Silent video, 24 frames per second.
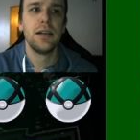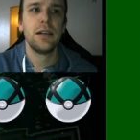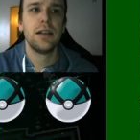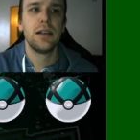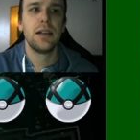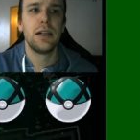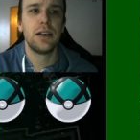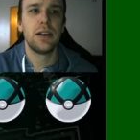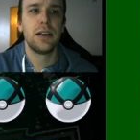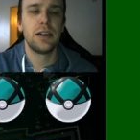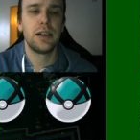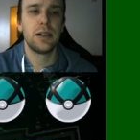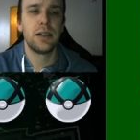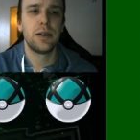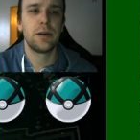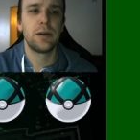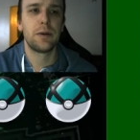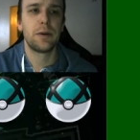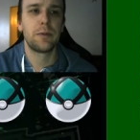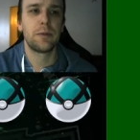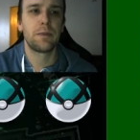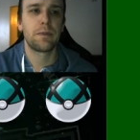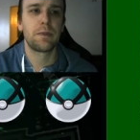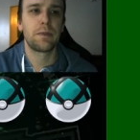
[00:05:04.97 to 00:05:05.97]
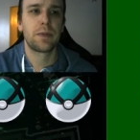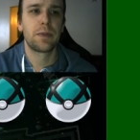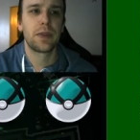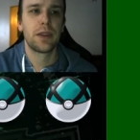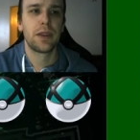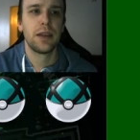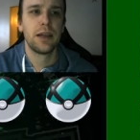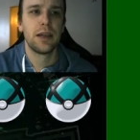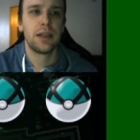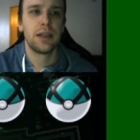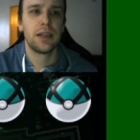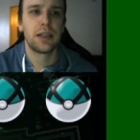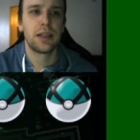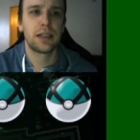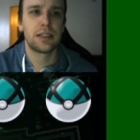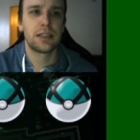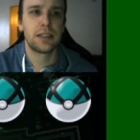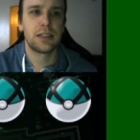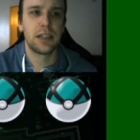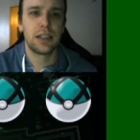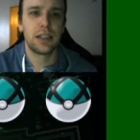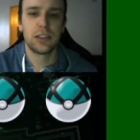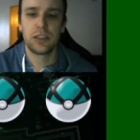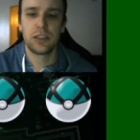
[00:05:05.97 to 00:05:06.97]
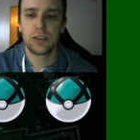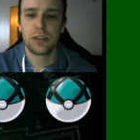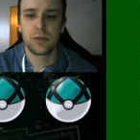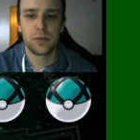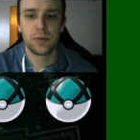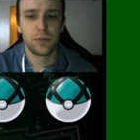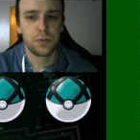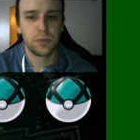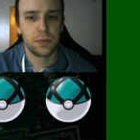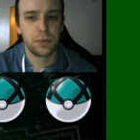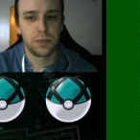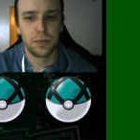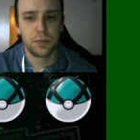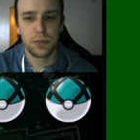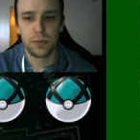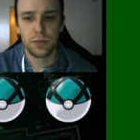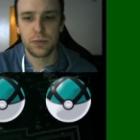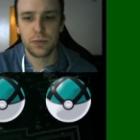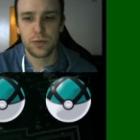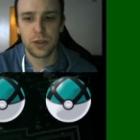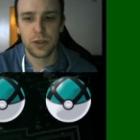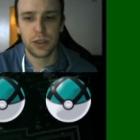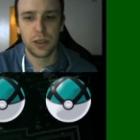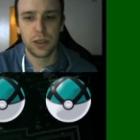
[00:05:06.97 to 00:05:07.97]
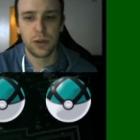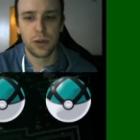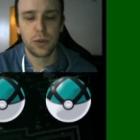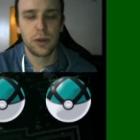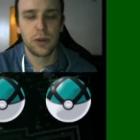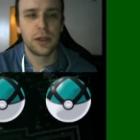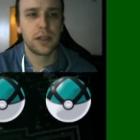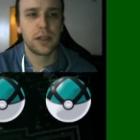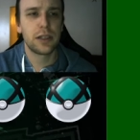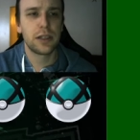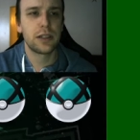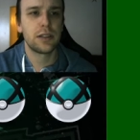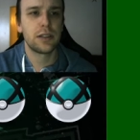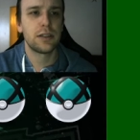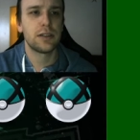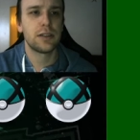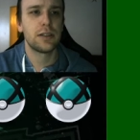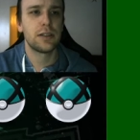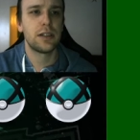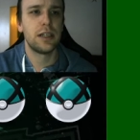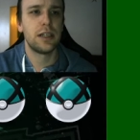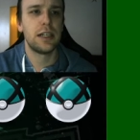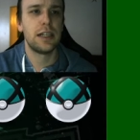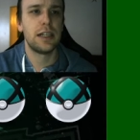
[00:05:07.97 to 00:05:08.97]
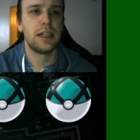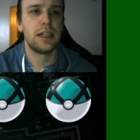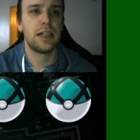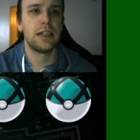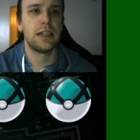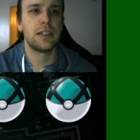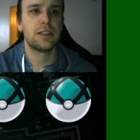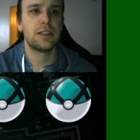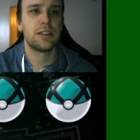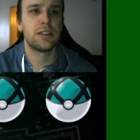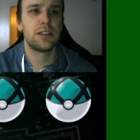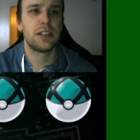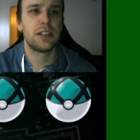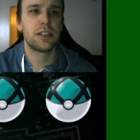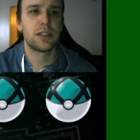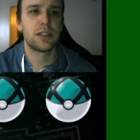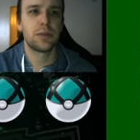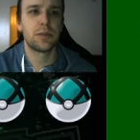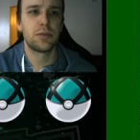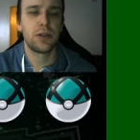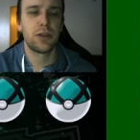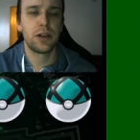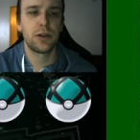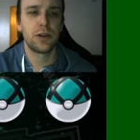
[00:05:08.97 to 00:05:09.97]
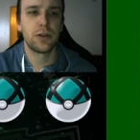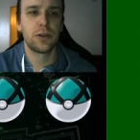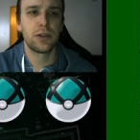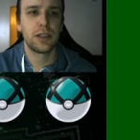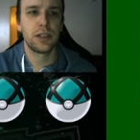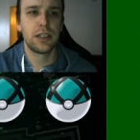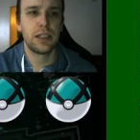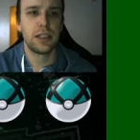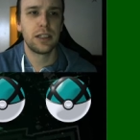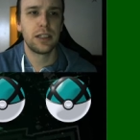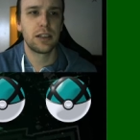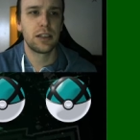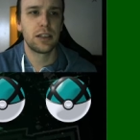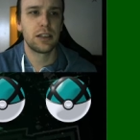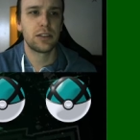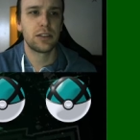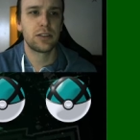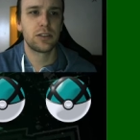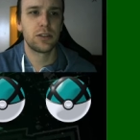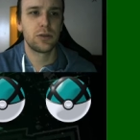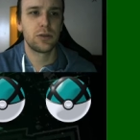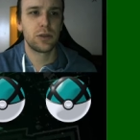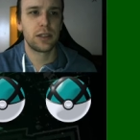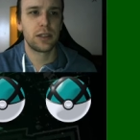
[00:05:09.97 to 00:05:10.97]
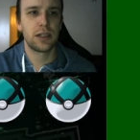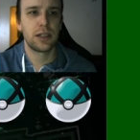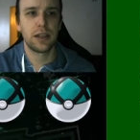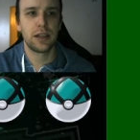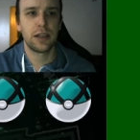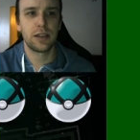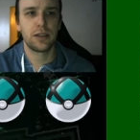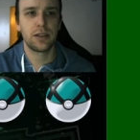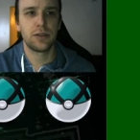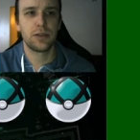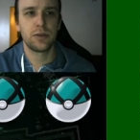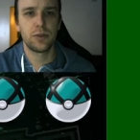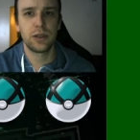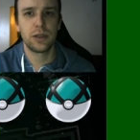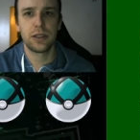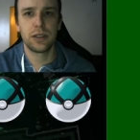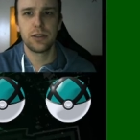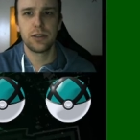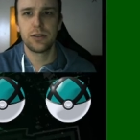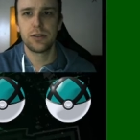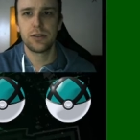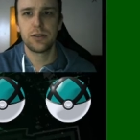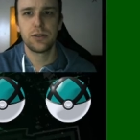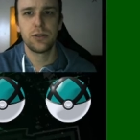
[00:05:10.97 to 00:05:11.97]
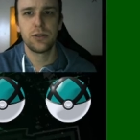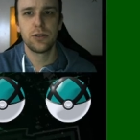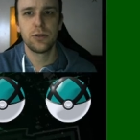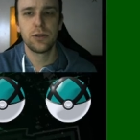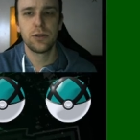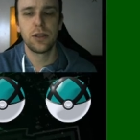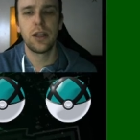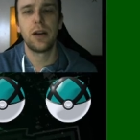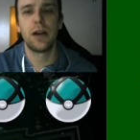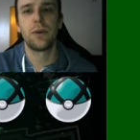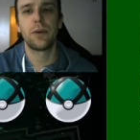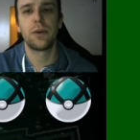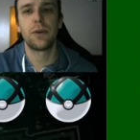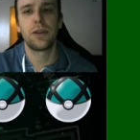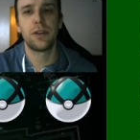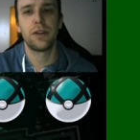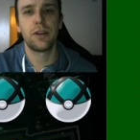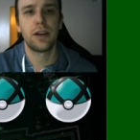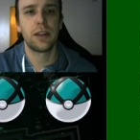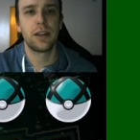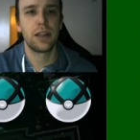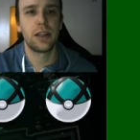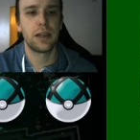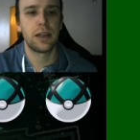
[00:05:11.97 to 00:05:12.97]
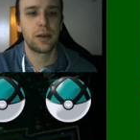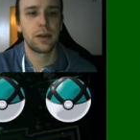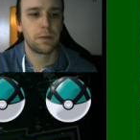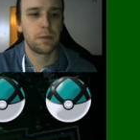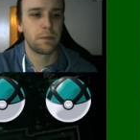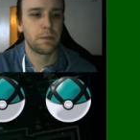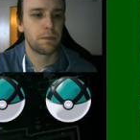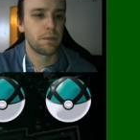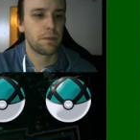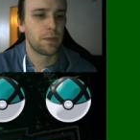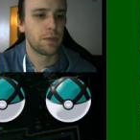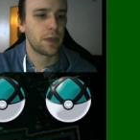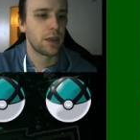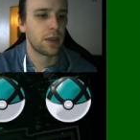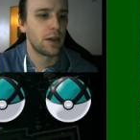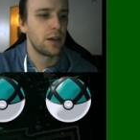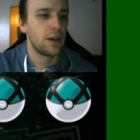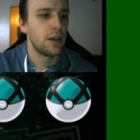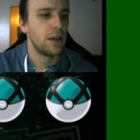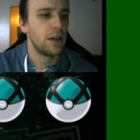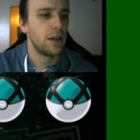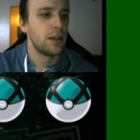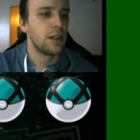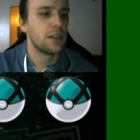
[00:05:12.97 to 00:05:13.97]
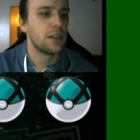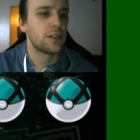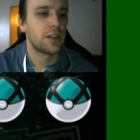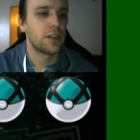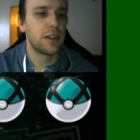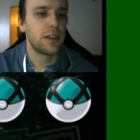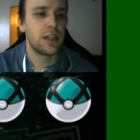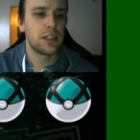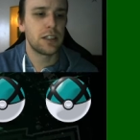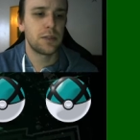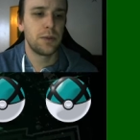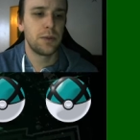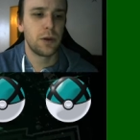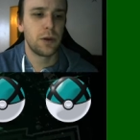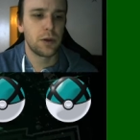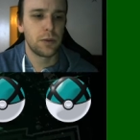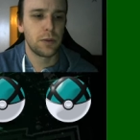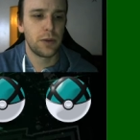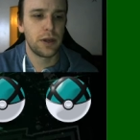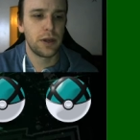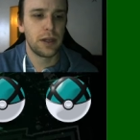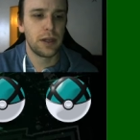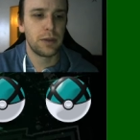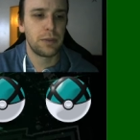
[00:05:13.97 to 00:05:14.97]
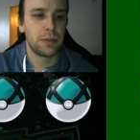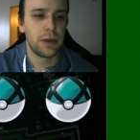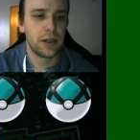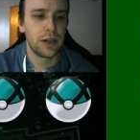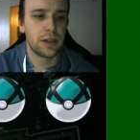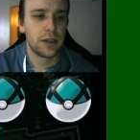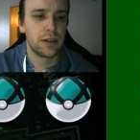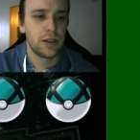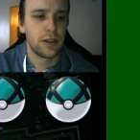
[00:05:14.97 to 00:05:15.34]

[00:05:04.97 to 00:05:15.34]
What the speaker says: Like I said, she's really quick. She has a priority healing, so we can do a lot with her, I think. The next Pokemon I picked